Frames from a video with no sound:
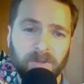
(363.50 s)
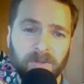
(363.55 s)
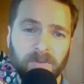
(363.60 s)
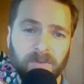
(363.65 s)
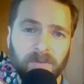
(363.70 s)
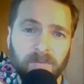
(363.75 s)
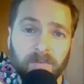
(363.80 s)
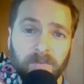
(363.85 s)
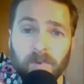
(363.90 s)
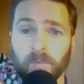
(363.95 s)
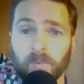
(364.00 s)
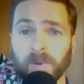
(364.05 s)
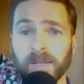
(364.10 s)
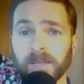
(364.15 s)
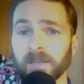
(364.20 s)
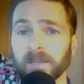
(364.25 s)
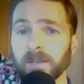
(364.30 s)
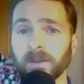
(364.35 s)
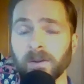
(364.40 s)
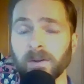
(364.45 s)
And we wait
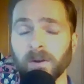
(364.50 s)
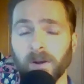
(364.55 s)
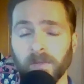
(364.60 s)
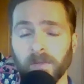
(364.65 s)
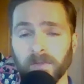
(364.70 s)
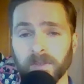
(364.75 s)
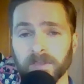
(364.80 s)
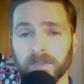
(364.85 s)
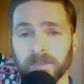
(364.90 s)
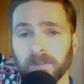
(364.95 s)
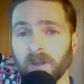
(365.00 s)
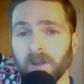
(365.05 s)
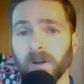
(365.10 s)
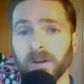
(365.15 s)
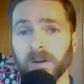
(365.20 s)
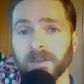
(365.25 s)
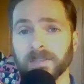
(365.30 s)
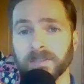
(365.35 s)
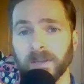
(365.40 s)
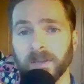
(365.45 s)
here on this
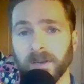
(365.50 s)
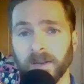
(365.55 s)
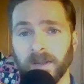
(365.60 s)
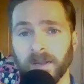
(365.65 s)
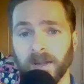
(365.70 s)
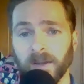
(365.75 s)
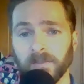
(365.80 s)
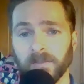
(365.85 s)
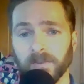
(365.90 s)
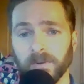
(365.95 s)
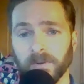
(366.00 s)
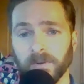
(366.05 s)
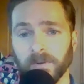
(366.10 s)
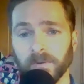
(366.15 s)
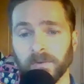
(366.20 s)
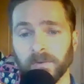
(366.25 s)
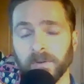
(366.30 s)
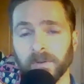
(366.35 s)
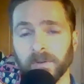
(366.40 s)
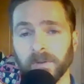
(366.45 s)
long Sunday
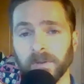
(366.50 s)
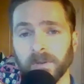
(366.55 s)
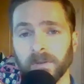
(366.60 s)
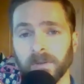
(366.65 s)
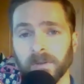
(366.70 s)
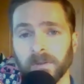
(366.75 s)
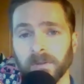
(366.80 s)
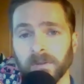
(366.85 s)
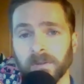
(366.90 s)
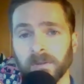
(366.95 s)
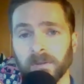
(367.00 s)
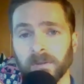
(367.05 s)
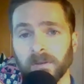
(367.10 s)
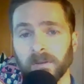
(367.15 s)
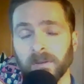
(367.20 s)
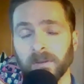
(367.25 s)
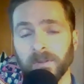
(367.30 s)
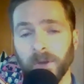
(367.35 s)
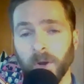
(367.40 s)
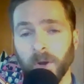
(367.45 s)
afternoon
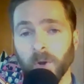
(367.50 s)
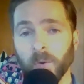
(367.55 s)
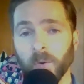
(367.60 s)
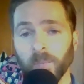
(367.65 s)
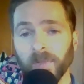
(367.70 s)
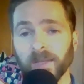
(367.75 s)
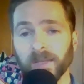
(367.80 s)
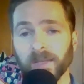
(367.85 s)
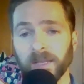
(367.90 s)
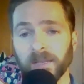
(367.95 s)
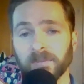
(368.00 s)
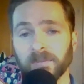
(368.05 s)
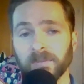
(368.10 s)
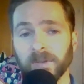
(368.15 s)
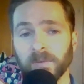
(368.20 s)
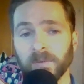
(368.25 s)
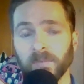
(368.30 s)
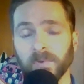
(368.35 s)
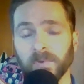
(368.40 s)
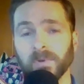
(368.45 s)
in the hope that
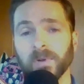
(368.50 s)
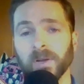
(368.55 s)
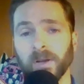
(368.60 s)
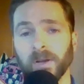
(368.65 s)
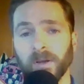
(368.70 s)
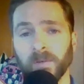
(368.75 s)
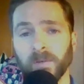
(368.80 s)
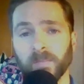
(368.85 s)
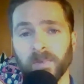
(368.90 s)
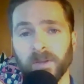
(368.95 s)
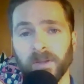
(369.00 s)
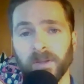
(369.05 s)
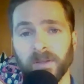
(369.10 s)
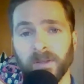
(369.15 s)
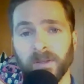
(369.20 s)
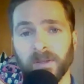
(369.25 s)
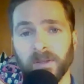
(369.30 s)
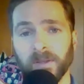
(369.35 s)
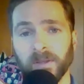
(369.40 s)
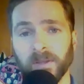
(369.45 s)
evening will come
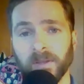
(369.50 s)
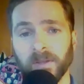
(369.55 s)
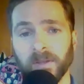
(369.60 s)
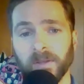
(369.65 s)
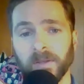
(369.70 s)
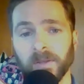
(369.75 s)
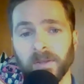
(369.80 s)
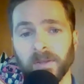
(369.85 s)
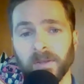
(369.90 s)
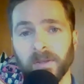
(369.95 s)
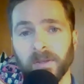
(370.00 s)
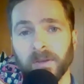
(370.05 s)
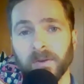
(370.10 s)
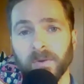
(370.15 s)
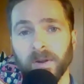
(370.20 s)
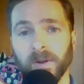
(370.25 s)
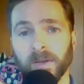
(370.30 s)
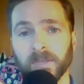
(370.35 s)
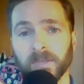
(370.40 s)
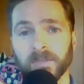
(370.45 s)
and
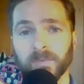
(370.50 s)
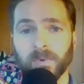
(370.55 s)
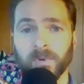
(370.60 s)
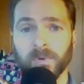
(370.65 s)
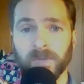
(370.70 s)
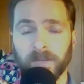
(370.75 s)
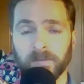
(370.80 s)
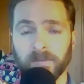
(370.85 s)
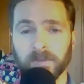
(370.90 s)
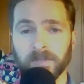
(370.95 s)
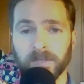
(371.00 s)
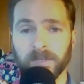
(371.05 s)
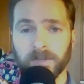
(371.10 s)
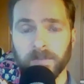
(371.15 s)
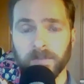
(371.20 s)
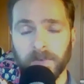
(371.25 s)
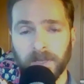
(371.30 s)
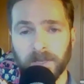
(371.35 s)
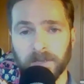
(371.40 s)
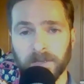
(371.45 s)
Christ will give us his
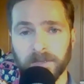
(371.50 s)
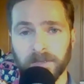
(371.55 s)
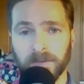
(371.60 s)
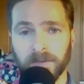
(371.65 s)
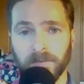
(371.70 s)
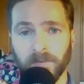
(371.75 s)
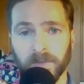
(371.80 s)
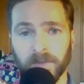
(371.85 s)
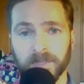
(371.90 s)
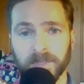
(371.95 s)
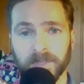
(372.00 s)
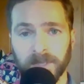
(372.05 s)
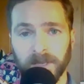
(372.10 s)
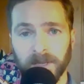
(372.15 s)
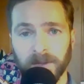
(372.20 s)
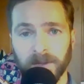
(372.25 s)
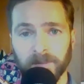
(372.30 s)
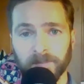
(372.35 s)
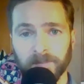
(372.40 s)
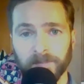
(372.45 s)
peace once
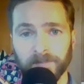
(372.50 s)
again.